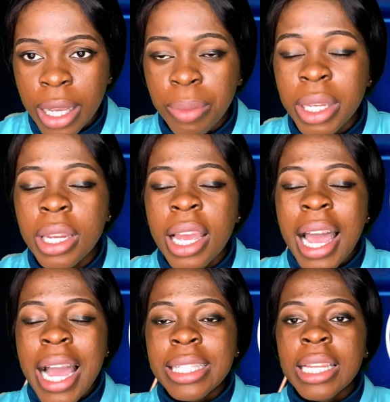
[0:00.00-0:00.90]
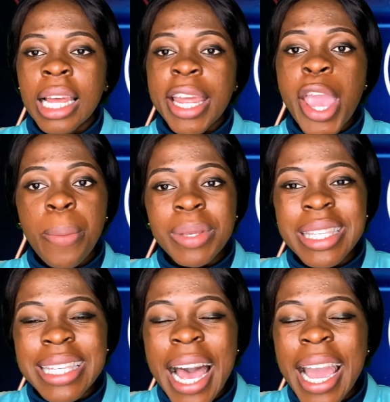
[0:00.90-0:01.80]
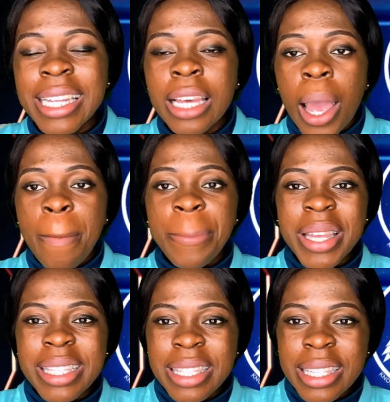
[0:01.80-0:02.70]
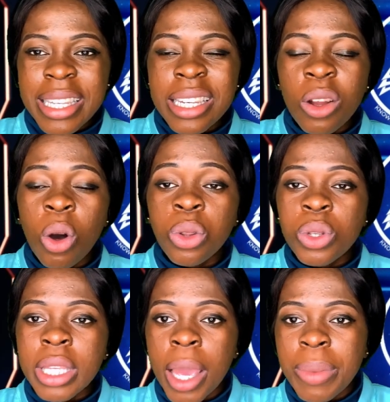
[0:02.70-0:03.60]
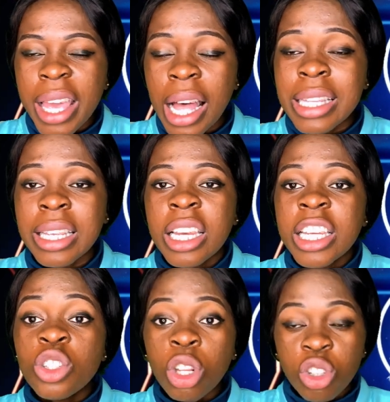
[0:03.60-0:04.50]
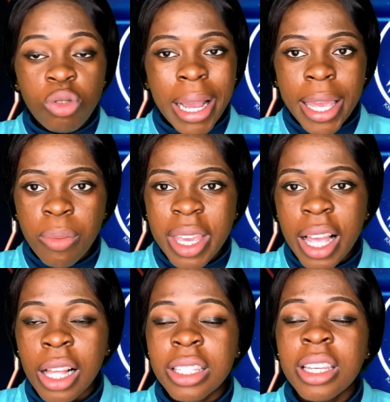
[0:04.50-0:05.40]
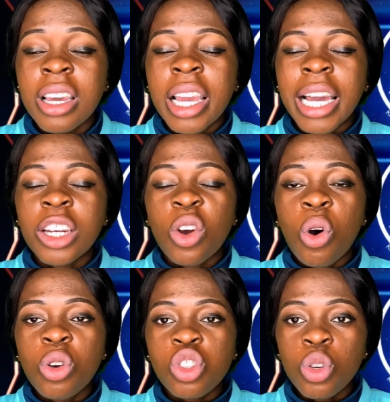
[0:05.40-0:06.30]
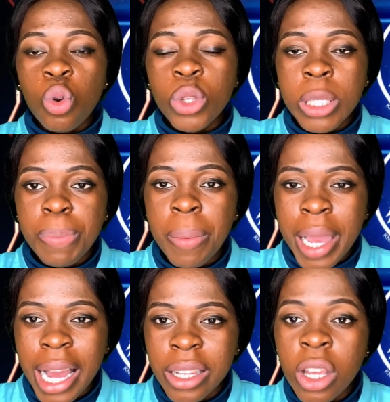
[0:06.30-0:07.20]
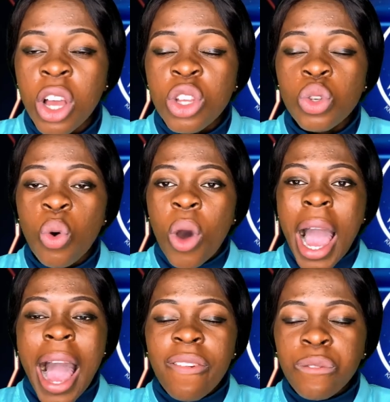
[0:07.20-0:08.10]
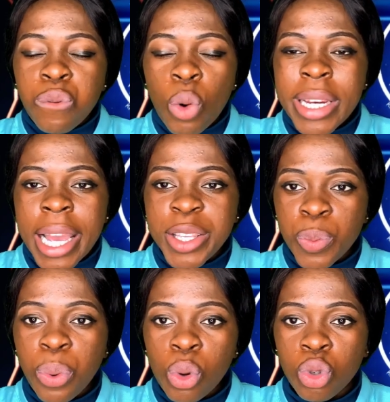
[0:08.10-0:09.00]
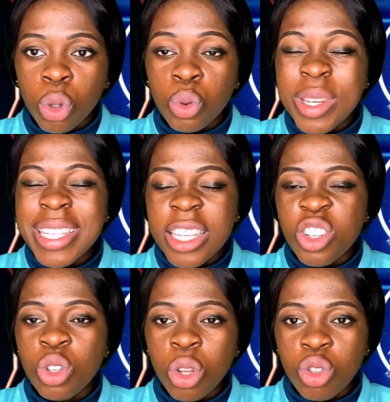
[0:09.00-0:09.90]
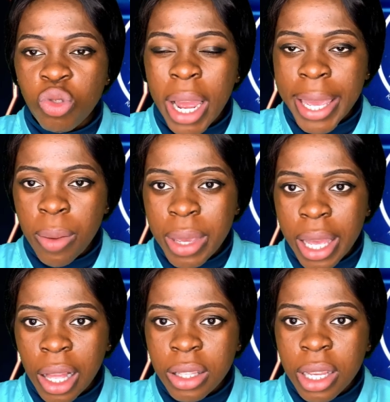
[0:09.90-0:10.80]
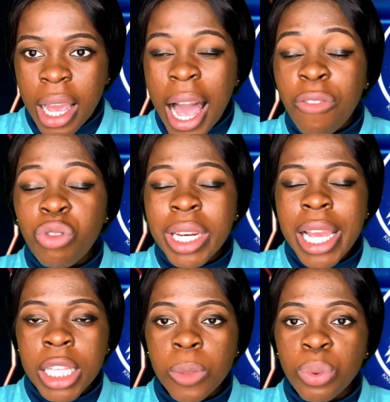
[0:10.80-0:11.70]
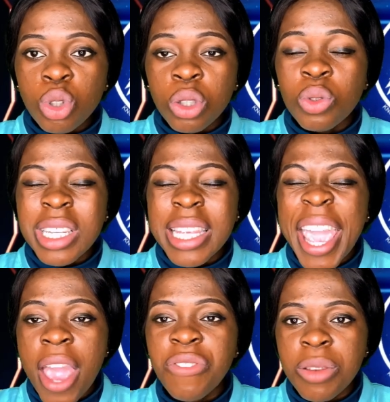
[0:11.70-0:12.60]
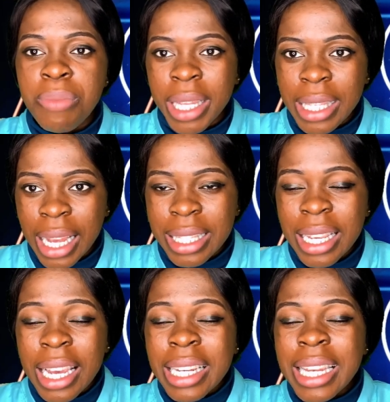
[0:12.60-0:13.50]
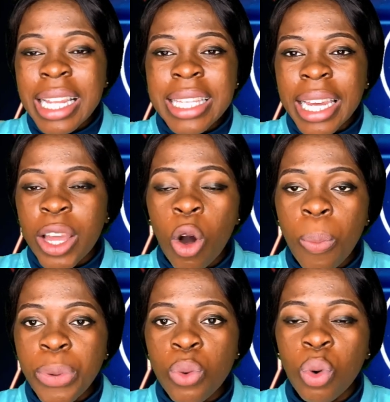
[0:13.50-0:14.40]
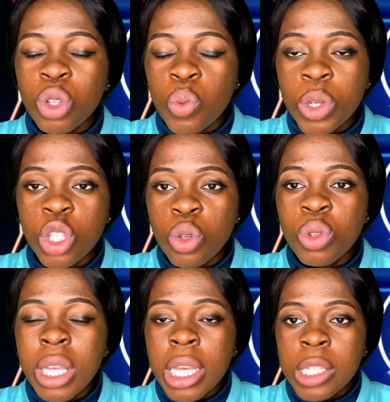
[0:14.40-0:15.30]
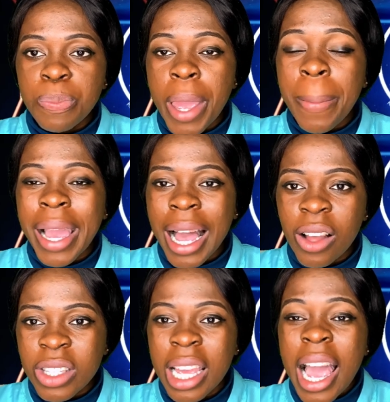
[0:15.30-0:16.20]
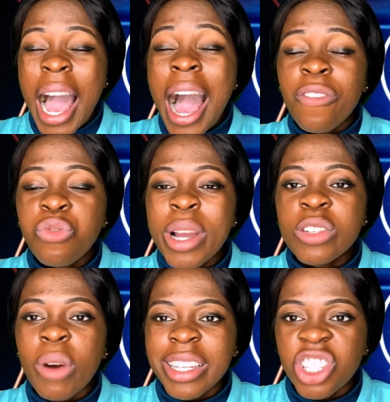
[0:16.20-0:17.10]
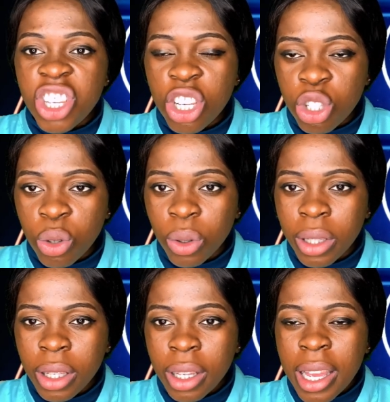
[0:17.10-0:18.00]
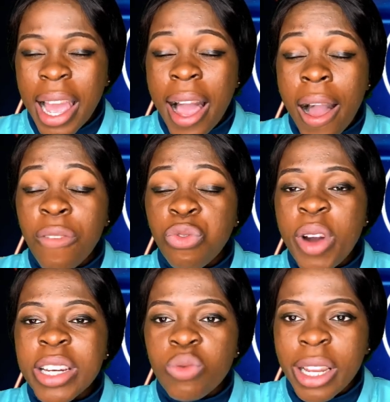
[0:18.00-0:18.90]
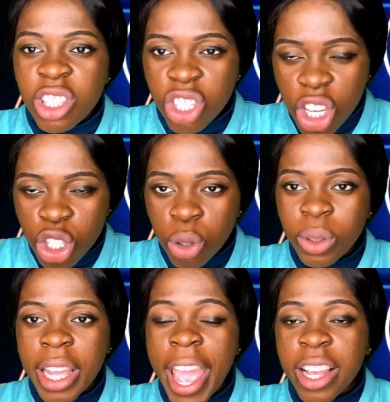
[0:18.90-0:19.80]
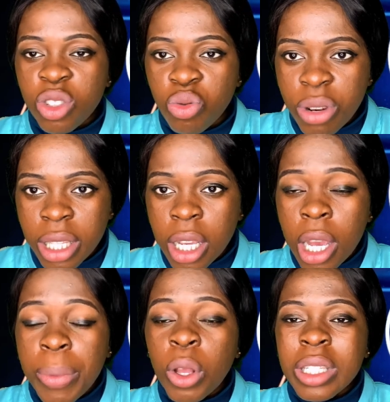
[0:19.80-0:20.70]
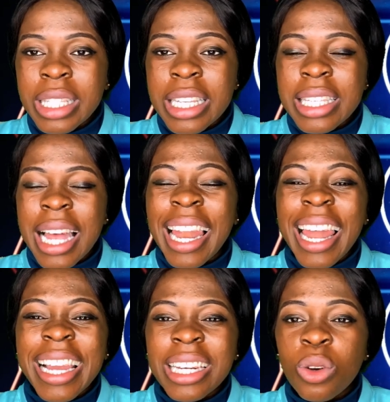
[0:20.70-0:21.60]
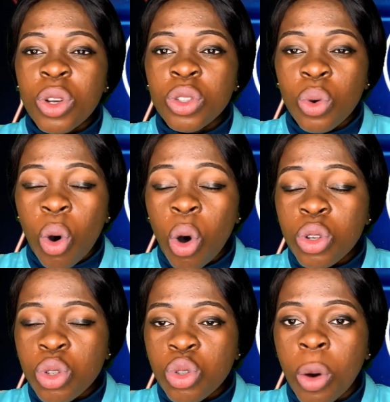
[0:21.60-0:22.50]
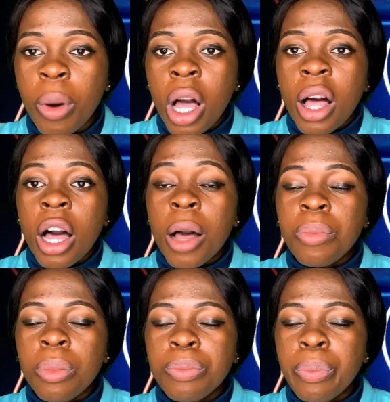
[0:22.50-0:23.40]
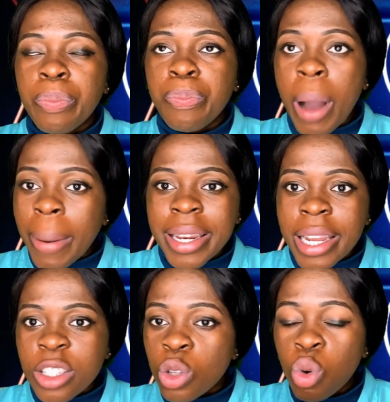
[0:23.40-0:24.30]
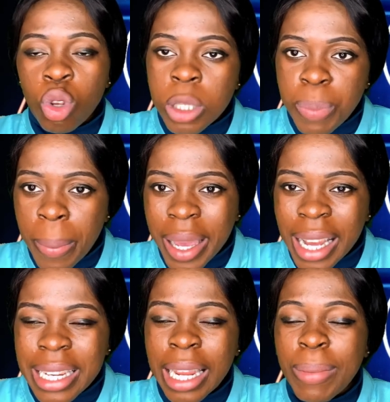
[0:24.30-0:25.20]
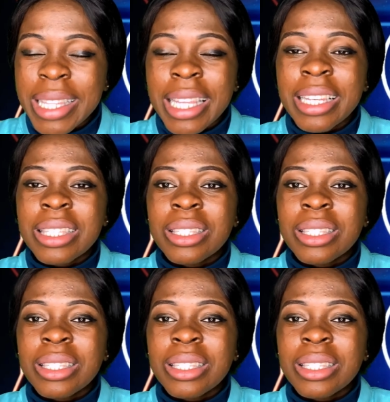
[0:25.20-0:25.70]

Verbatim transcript: i mean i said that herbicide benzene all those chemicals industrial chemicals can cause low sperm count so avoid exposure to these industrial chemicals avoid exposure to these heavy metals that can help you what reduce sperm count avoid radiation avoid radiation x-rays because these are likely going to cause some um, permanent low sperm count that might take